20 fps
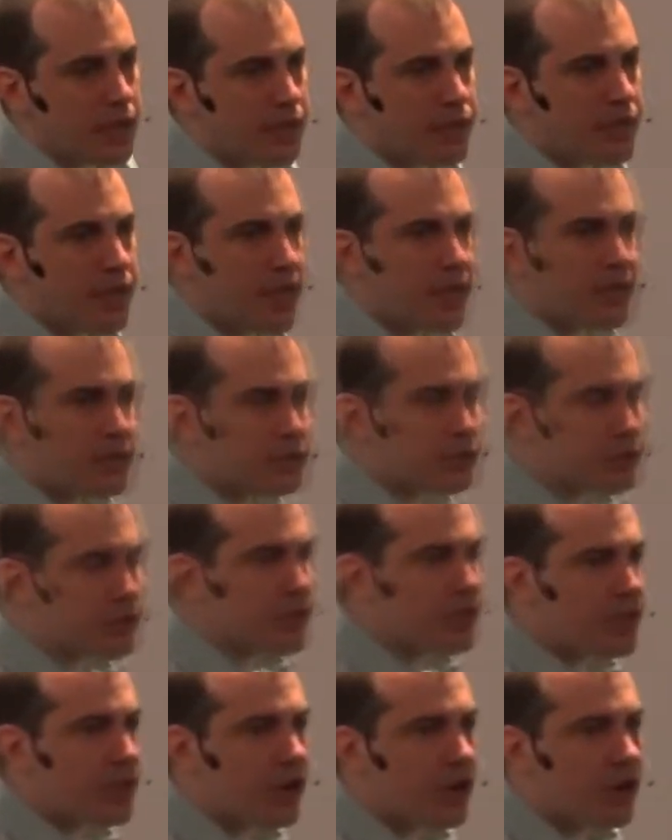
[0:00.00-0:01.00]
in the
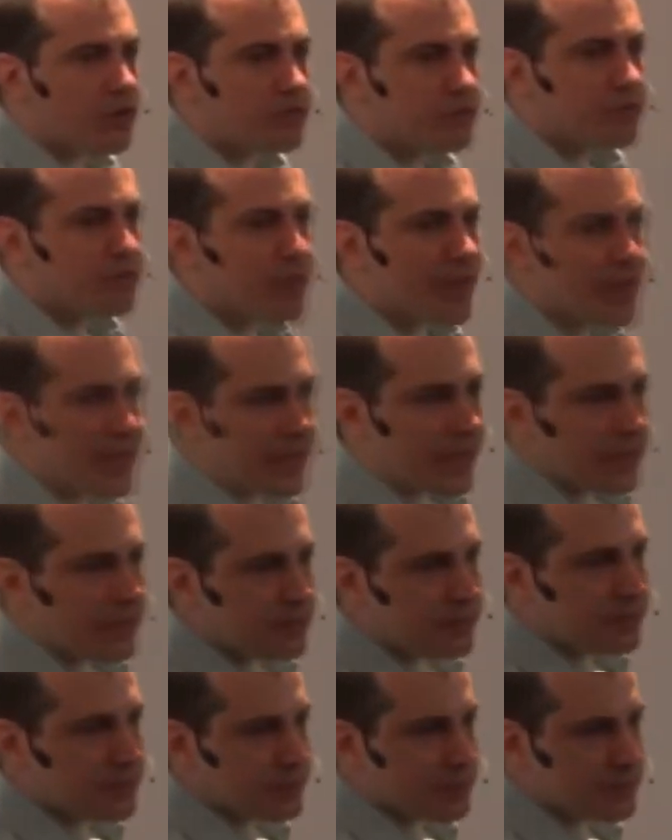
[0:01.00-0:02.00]
history of
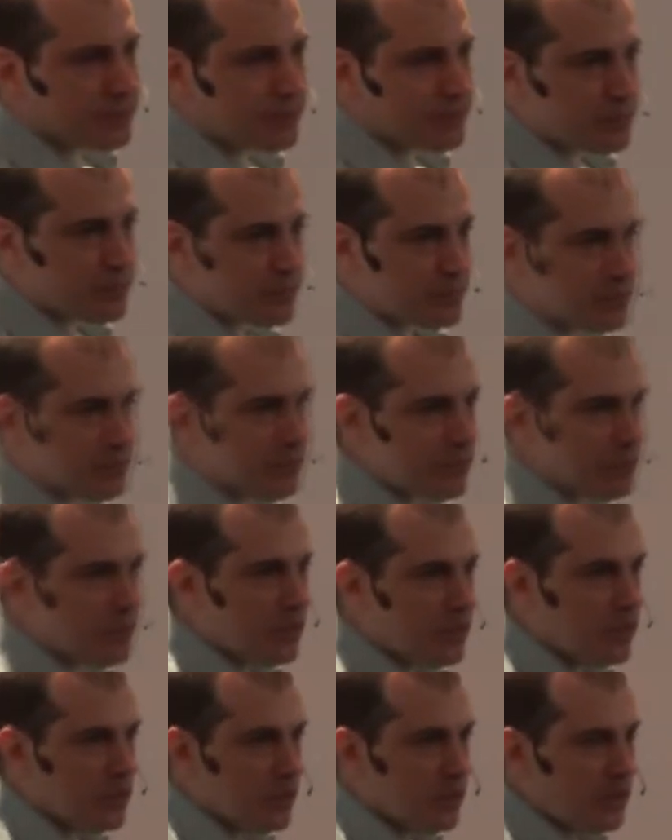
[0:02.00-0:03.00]
money,
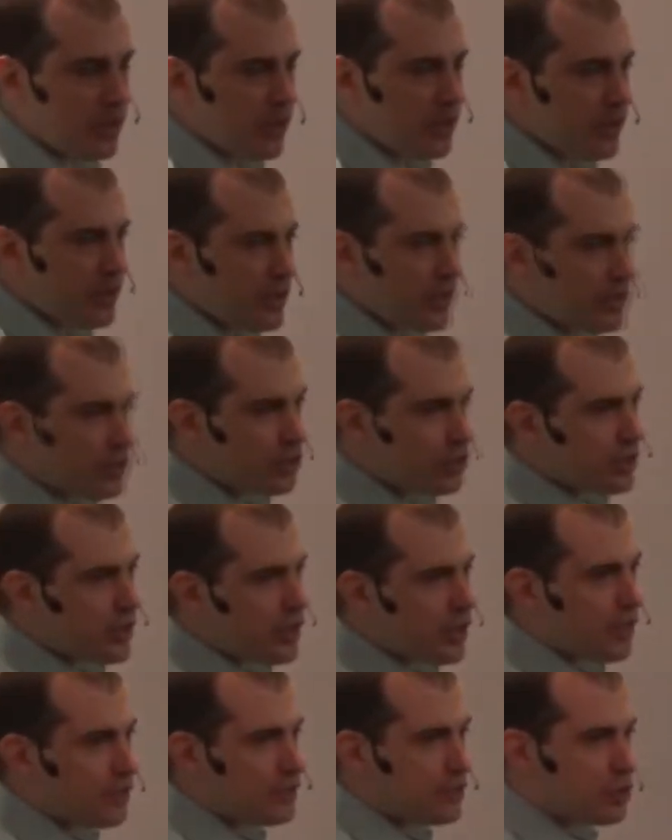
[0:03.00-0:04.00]
in the
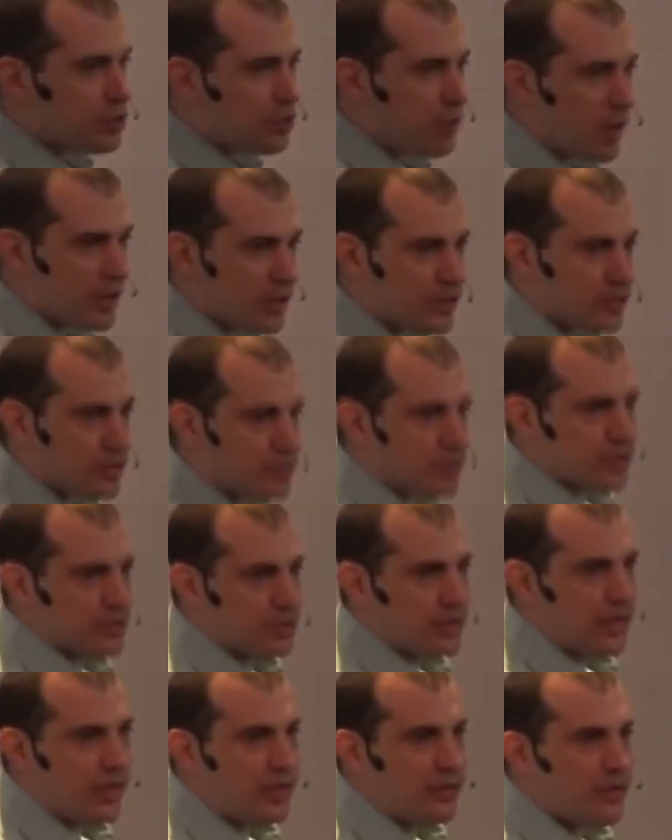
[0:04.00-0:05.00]
history of
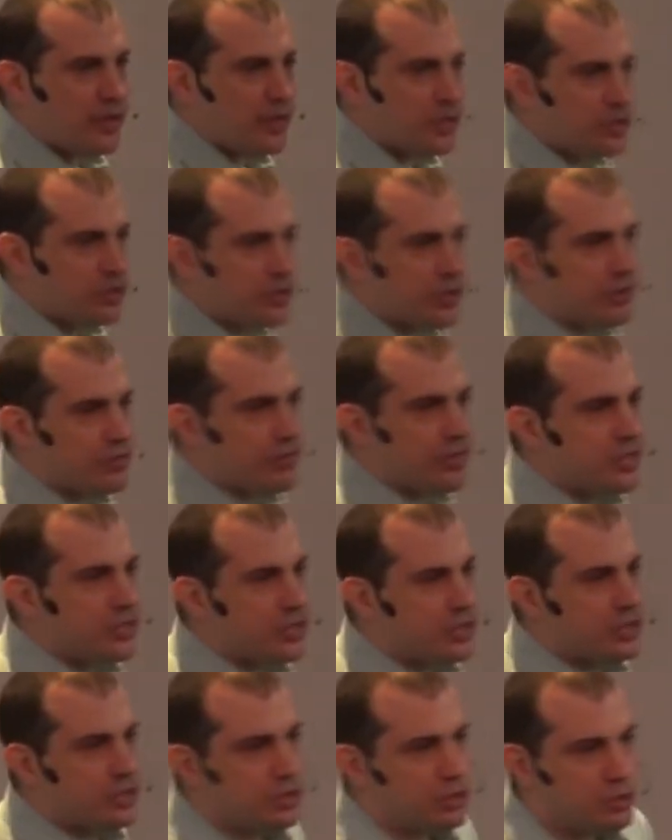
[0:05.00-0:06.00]
trust, in the history of
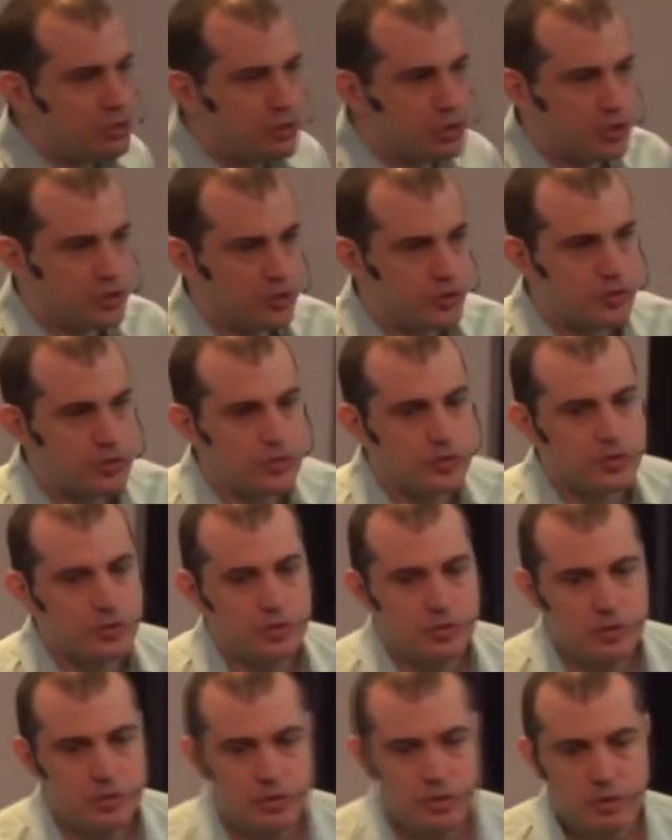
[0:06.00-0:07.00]

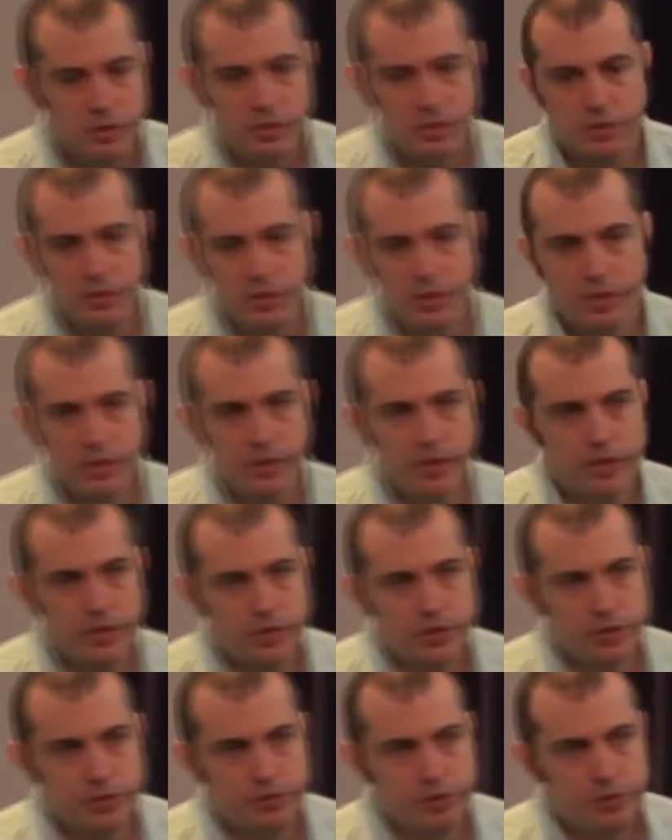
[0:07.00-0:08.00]
institutions, in
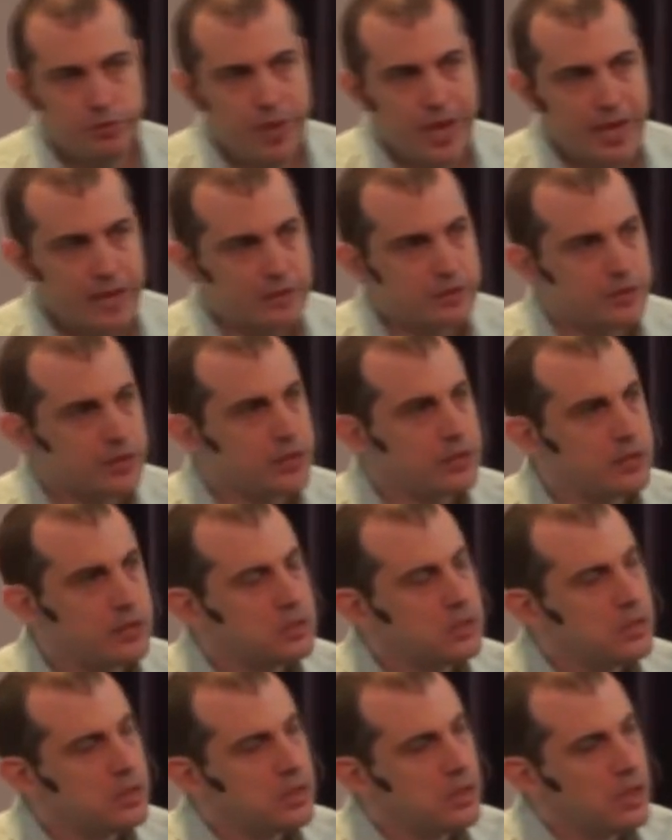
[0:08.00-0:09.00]
the history of
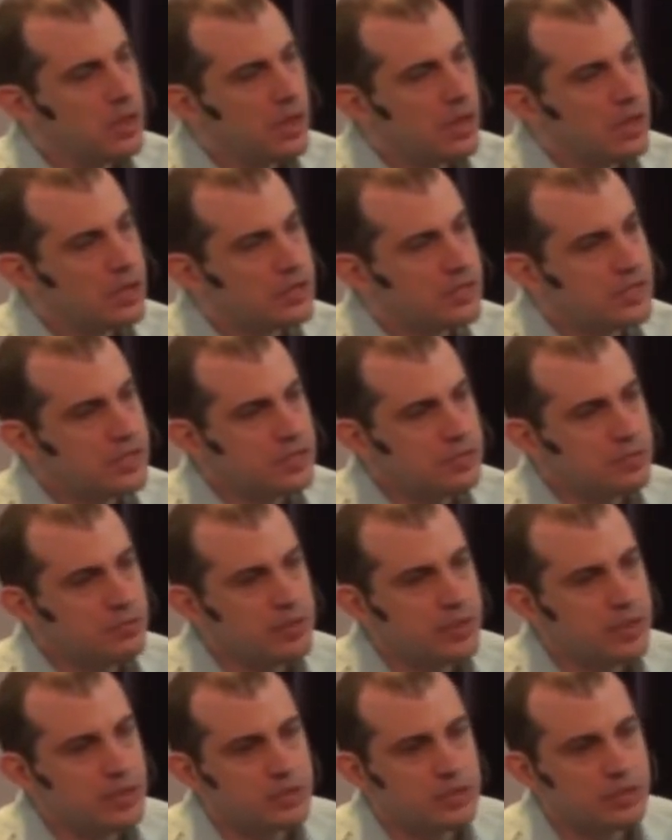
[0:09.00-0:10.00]
humanity. A
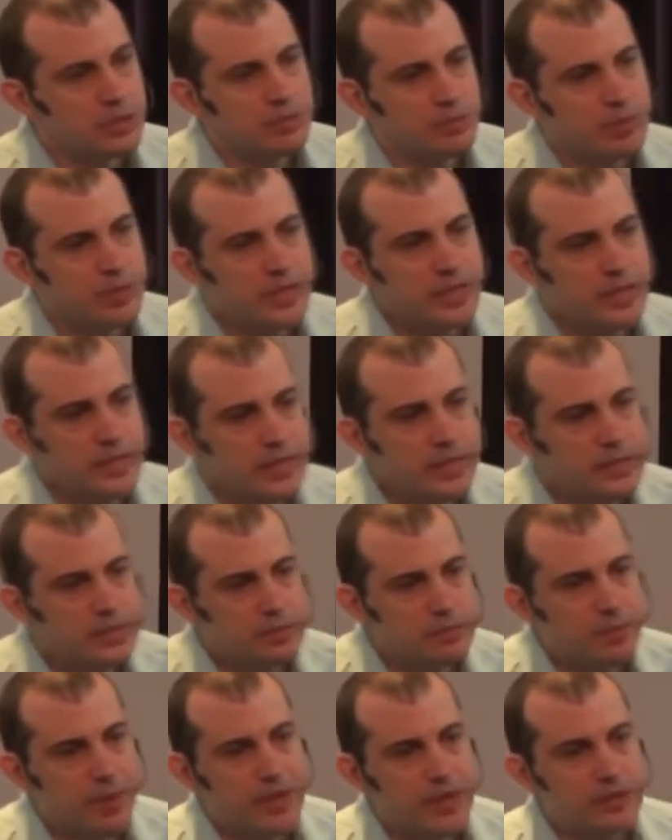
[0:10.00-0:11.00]
system that is completely
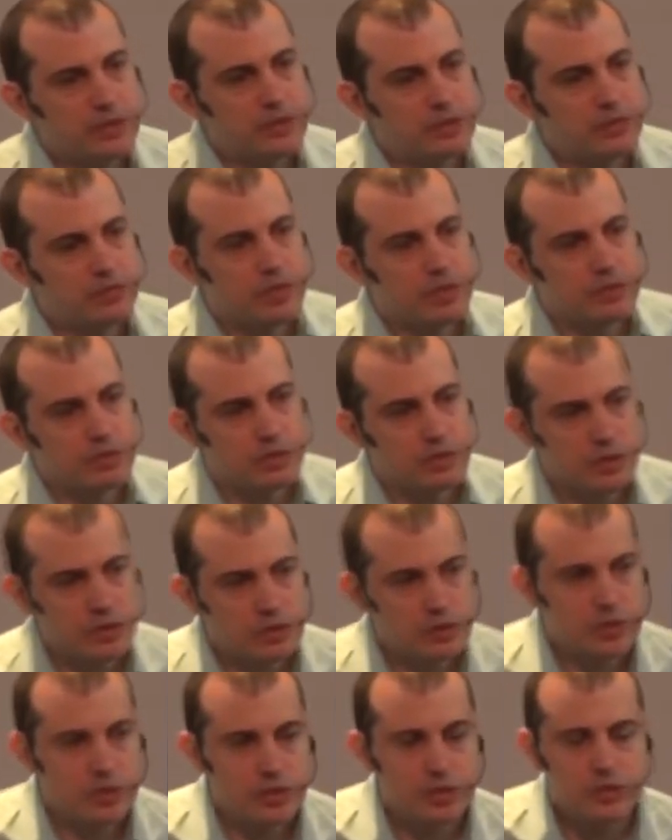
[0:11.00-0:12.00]
independent of
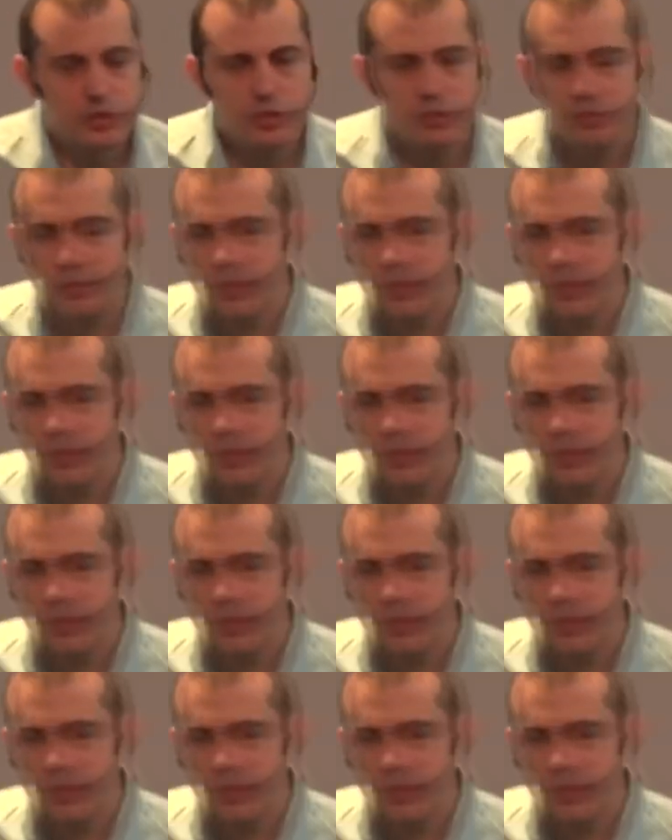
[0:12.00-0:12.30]
authority, is